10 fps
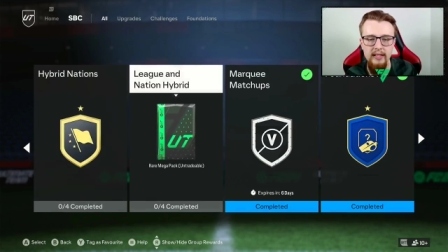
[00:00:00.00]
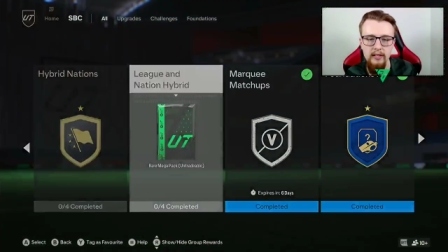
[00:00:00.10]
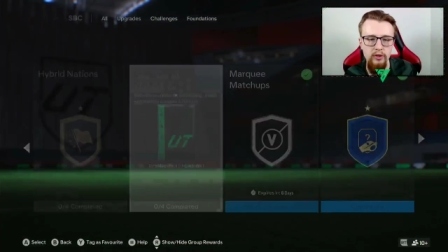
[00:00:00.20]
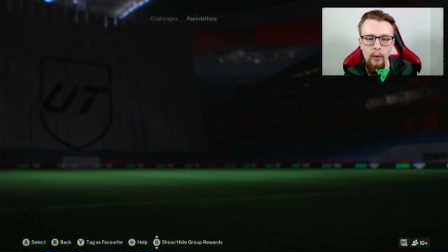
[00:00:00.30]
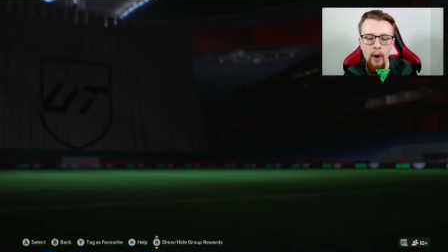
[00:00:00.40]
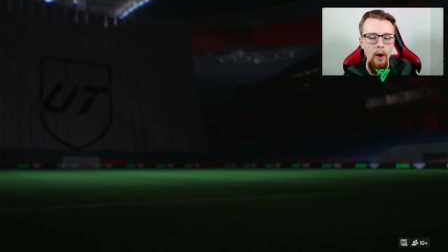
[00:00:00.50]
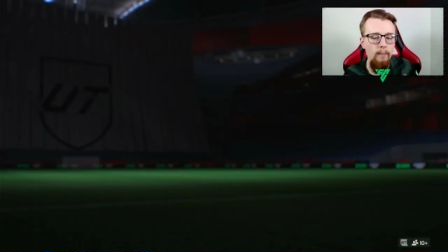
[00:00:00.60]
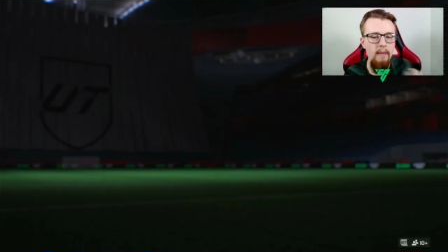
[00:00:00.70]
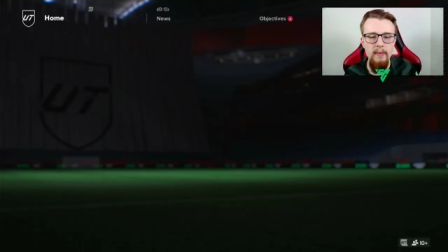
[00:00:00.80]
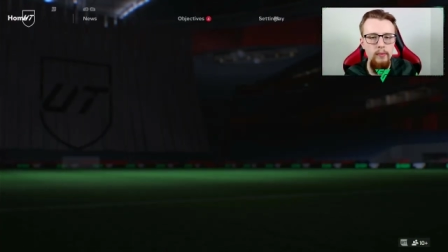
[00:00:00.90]
So
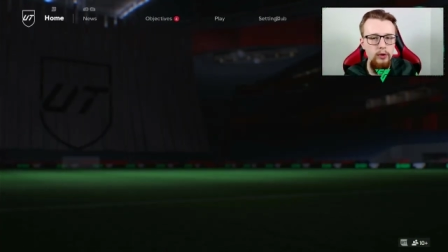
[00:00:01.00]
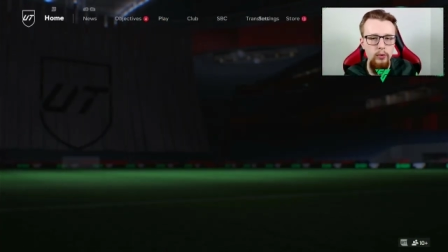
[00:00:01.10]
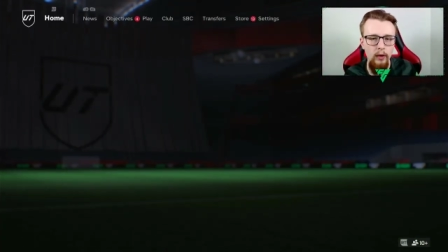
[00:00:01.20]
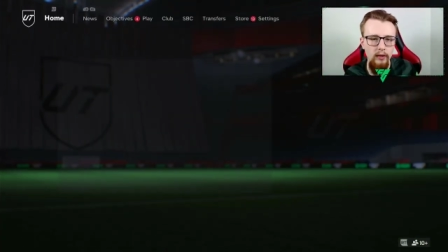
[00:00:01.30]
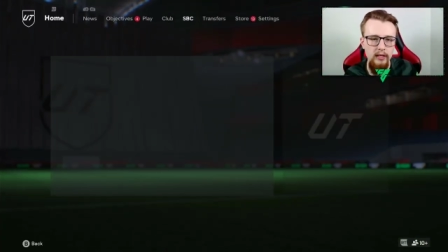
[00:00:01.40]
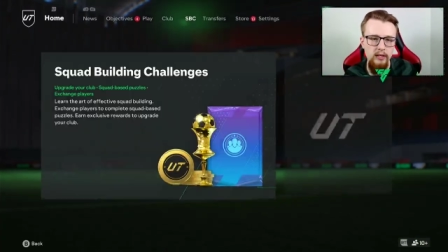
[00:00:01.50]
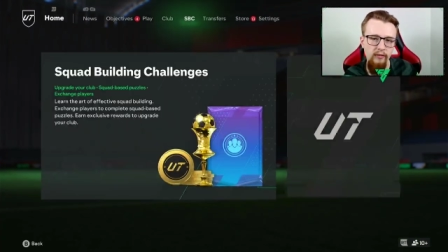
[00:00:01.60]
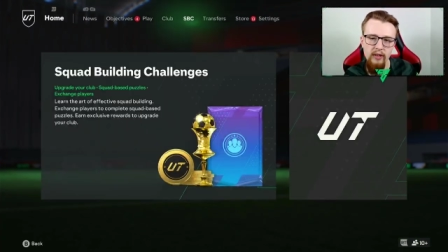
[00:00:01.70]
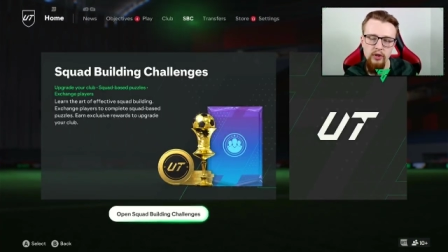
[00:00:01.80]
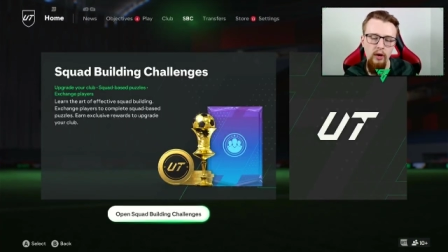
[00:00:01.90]
maybe we do one of these to
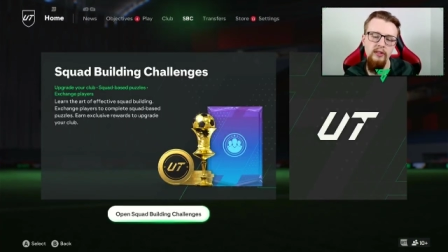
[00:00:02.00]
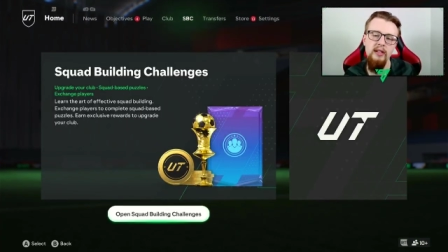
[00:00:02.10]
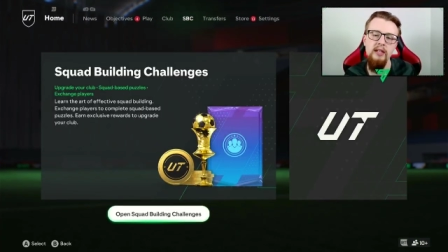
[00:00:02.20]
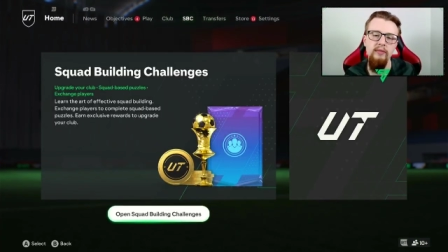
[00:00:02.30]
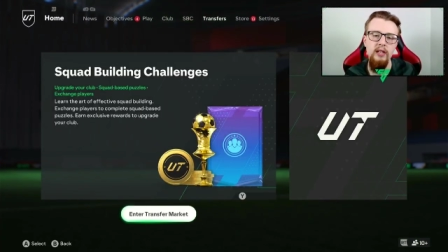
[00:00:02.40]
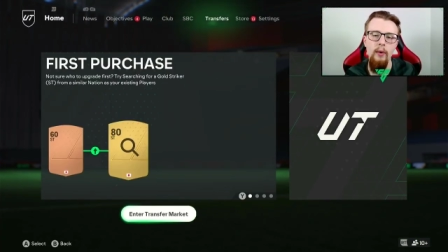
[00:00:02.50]
finish off today's video.